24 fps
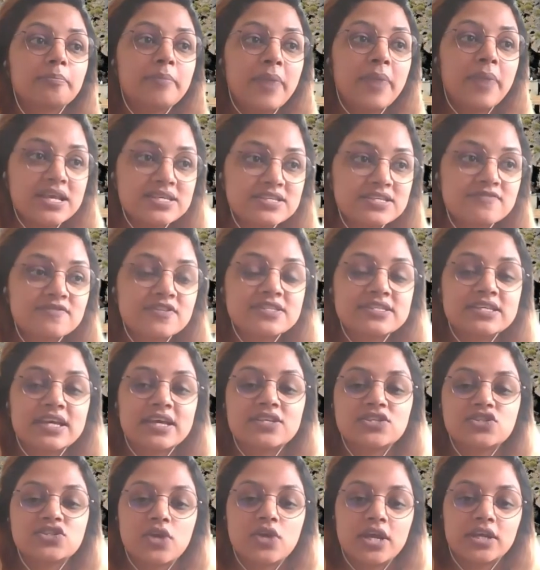passive
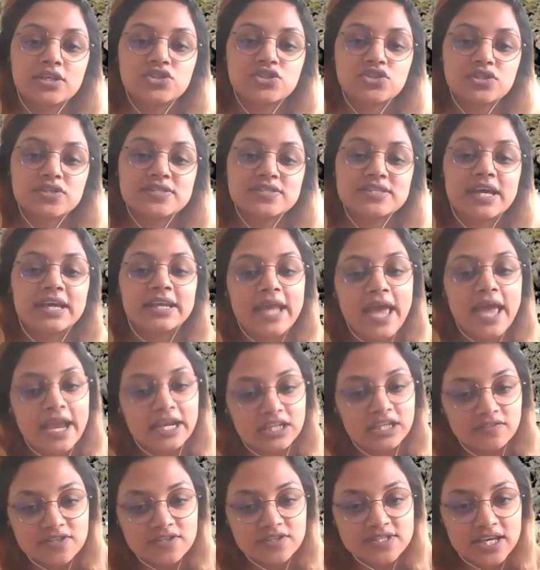design strategies and
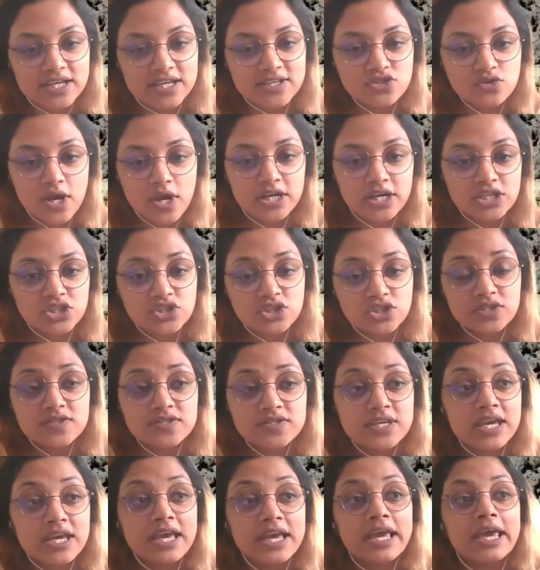active design strategies